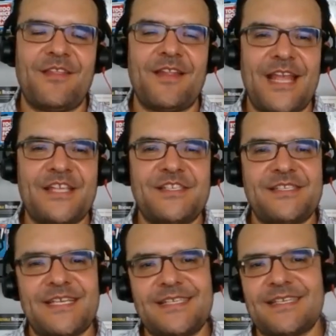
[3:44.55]
An agent
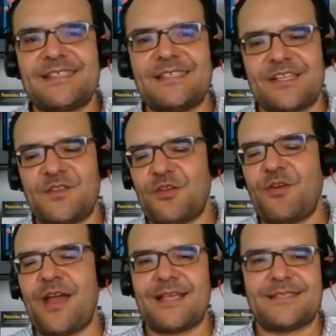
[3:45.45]
seeing success with
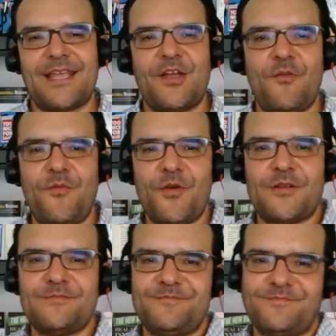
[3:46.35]
their ISA. Go for it.